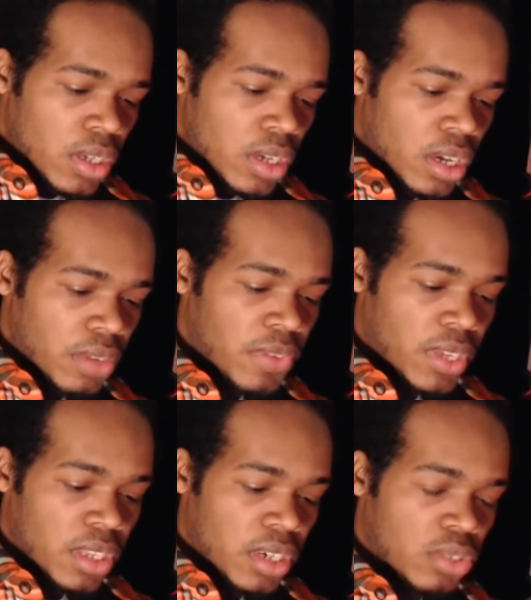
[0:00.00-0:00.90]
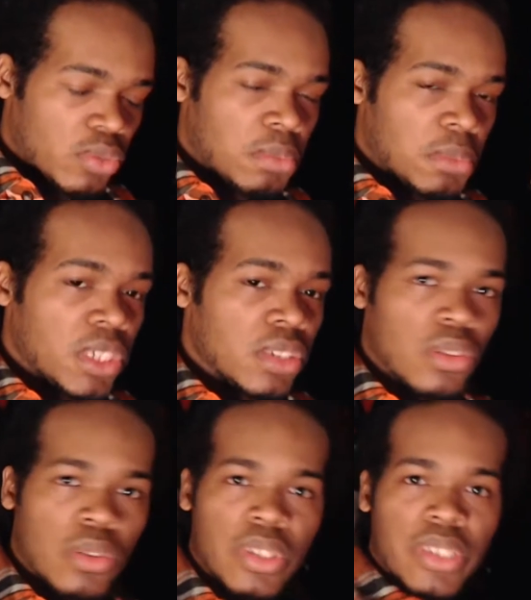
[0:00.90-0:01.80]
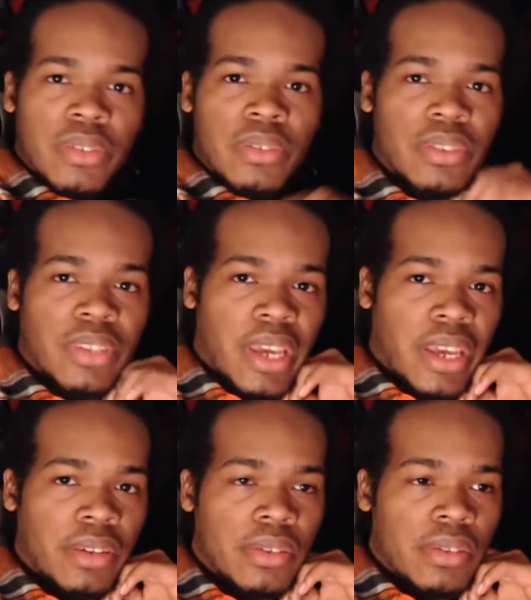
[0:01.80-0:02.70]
I find it extremely annoying that